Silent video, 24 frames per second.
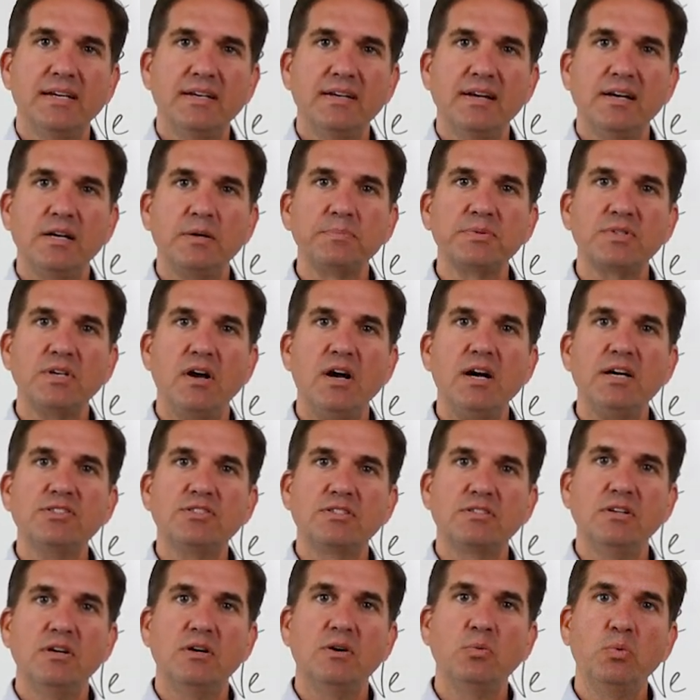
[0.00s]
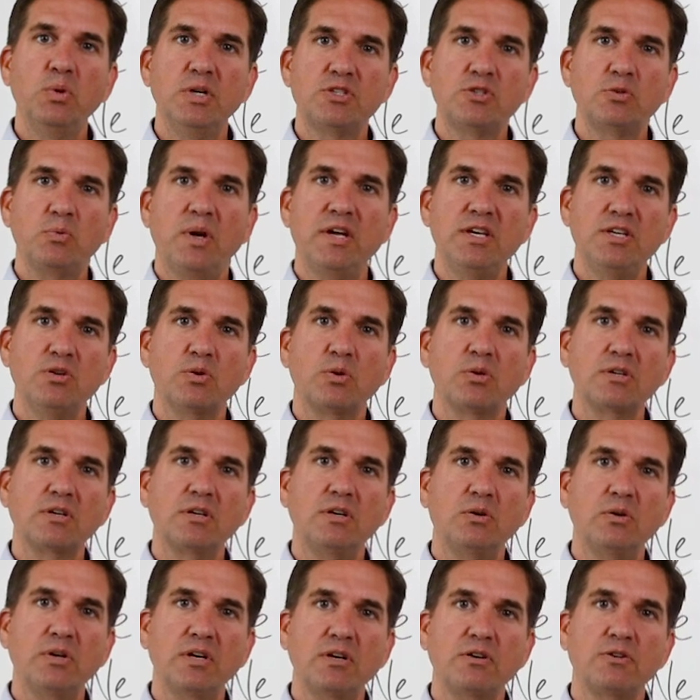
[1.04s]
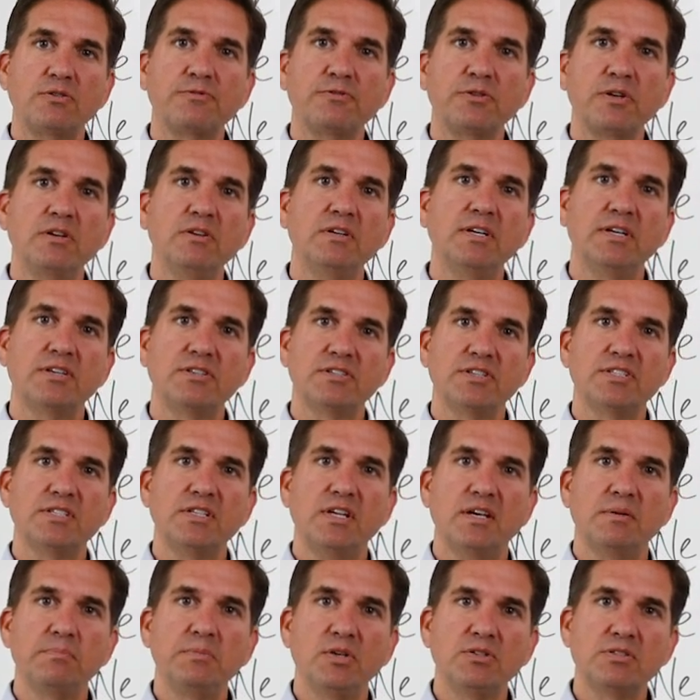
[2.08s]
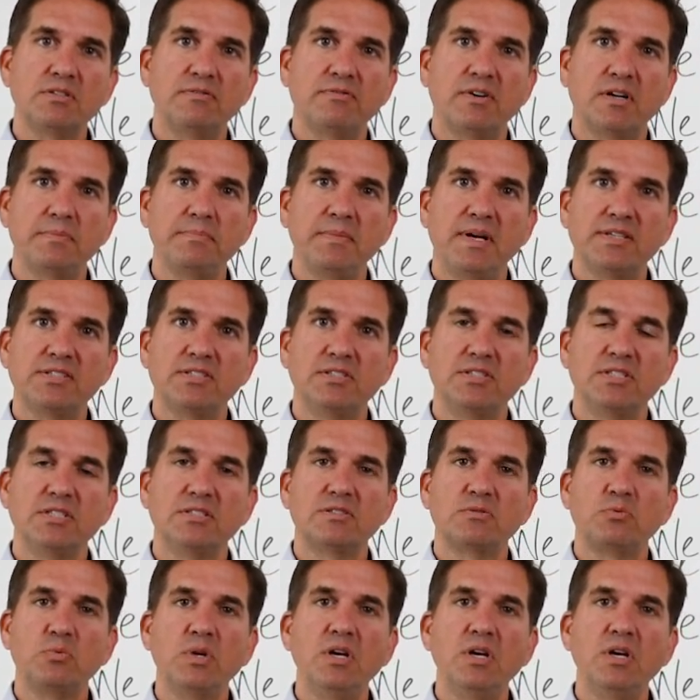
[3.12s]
It helps us know which way you're going or for you to understand most of our messages.